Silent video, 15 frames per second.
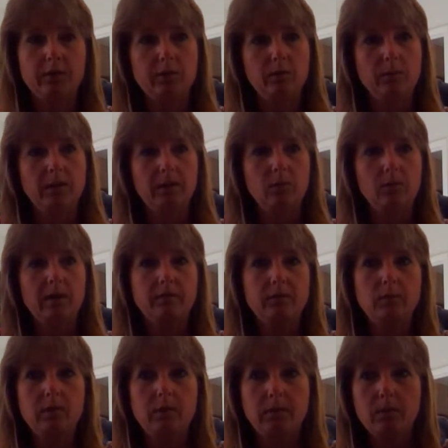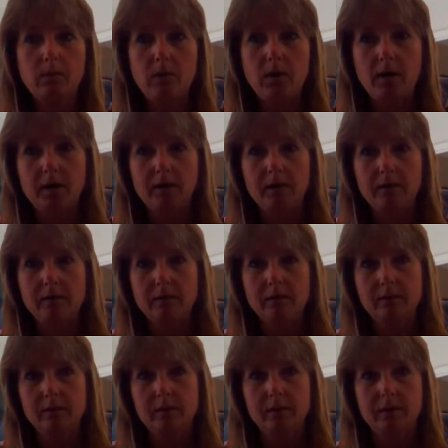We go after what we want
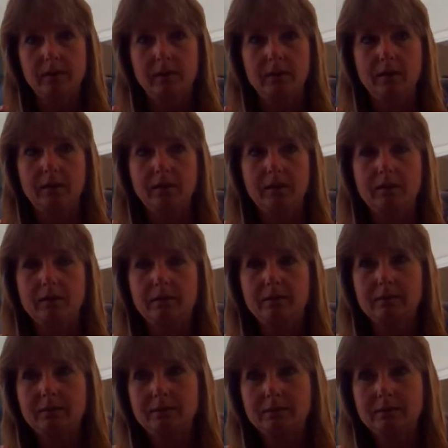and